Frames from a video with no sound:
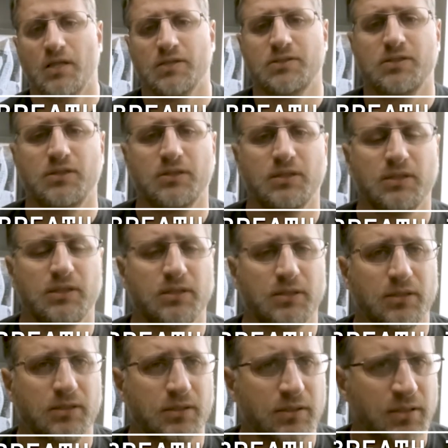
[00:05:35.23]
So
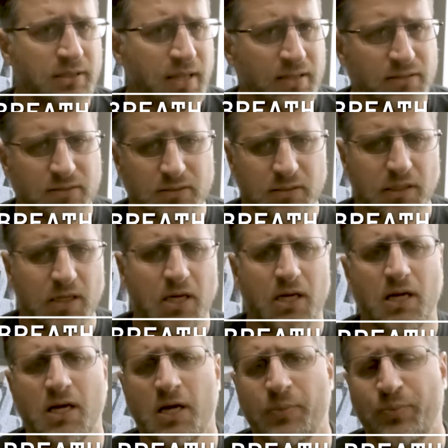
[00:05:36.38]
the next
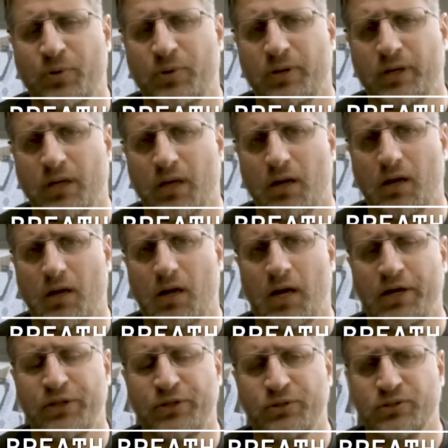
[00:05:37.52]
couple are
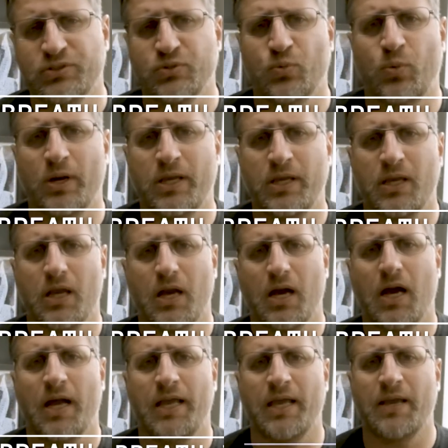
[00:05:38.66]
used when
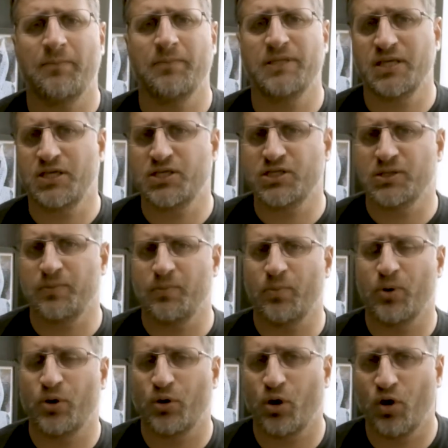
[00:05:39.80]
I am teaching
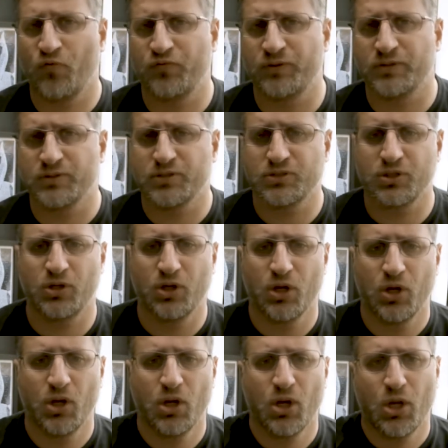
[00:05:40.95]
more often. So
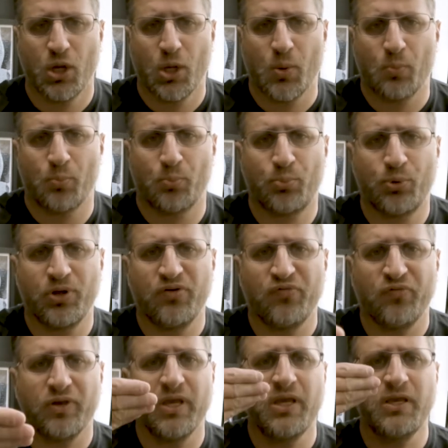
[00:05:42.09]
breathe
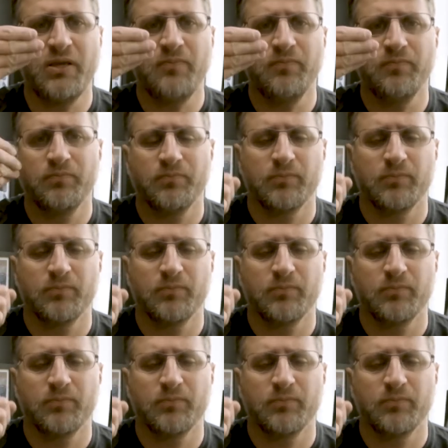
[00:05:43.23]
in